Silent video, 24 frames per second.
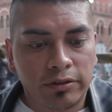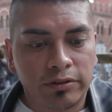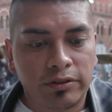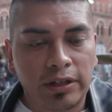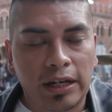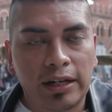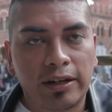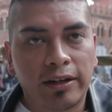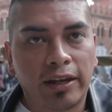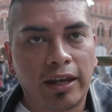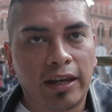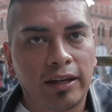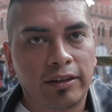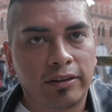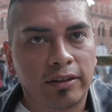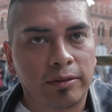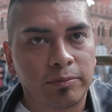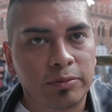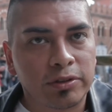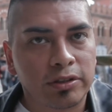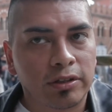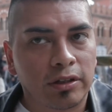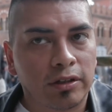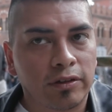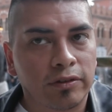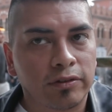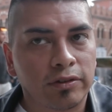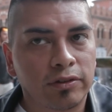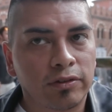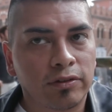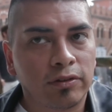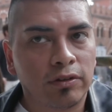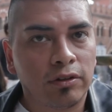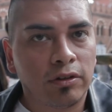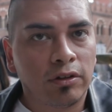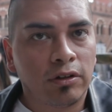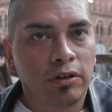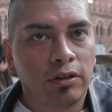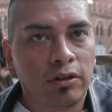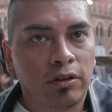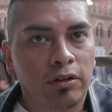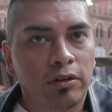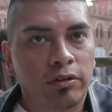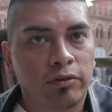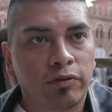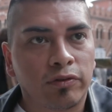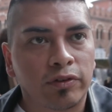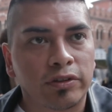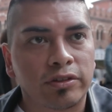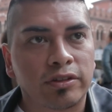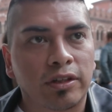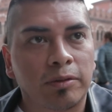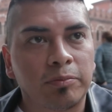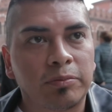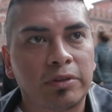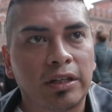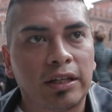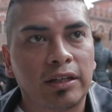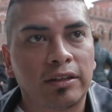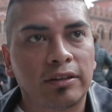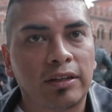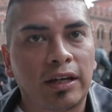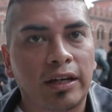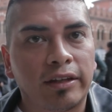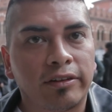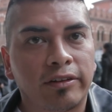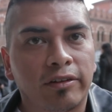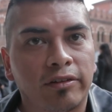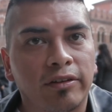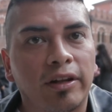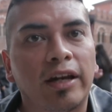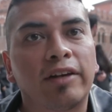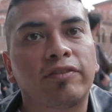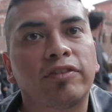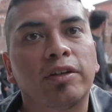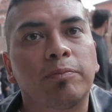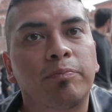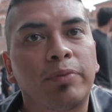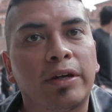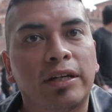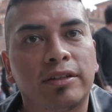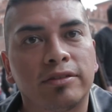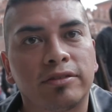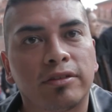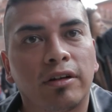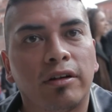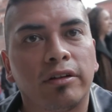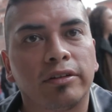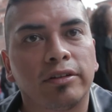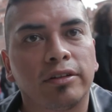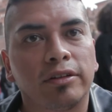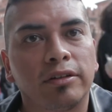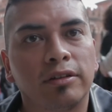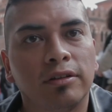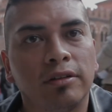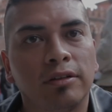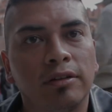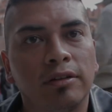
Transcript: dedicate themselves for something that their life depends on it.